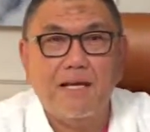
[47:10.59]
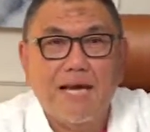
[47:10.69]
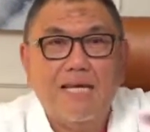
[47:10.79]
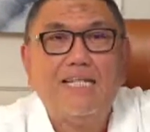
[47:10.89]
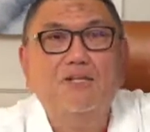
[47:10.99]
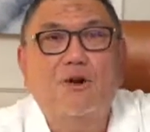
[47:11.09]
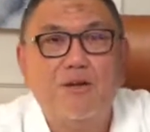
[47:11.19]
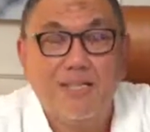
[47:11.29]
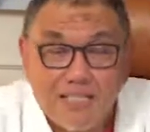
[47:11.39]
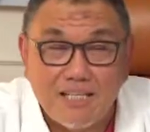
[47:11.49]
and later
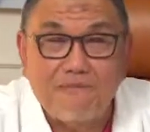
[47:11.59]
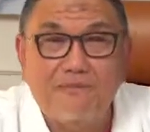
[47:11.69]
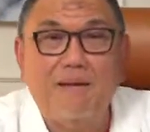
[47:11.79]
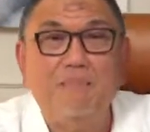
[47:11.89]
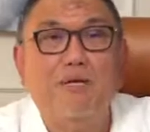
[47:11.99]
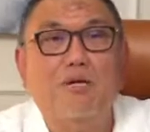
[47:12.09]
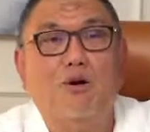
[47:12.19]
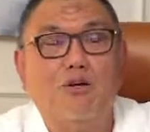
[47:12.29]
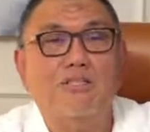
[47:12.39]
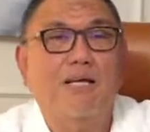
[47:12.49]
on they still faint
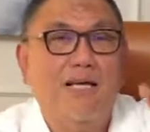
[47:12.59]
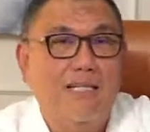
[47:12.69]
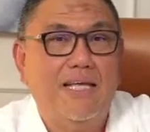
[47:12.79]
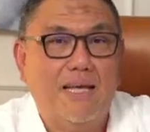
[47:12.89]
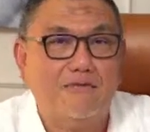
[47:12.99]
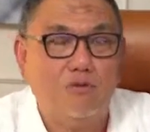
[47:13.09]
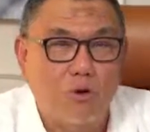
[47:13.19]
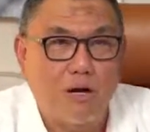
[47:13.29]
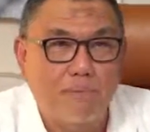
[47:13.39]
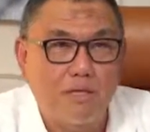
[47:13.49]
because they have slow
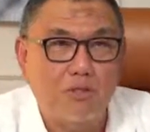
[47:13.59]
heartbeat.